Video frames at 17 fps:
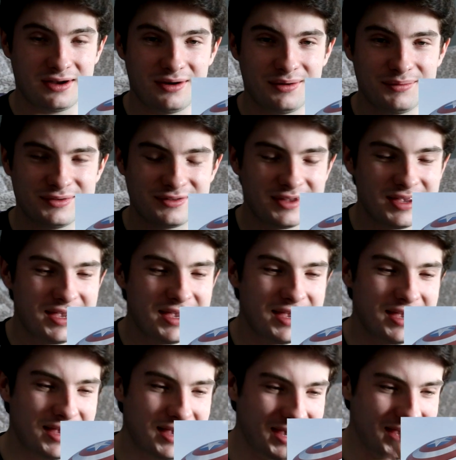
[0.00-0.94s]
arms.
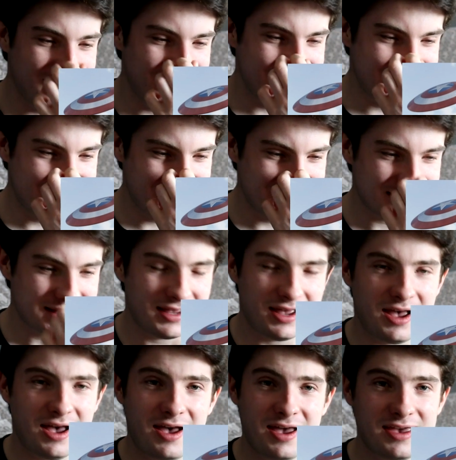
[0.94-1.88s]
And he says,
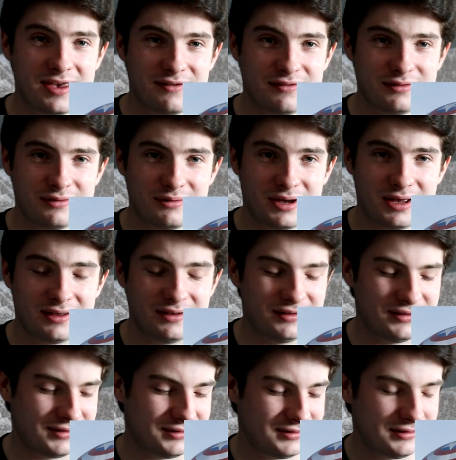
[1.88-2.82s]
"Hi
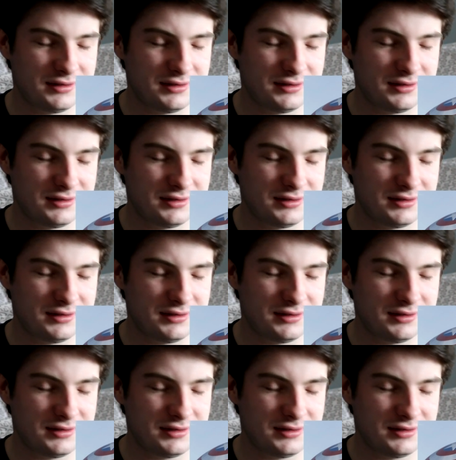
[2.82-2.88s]
everyone."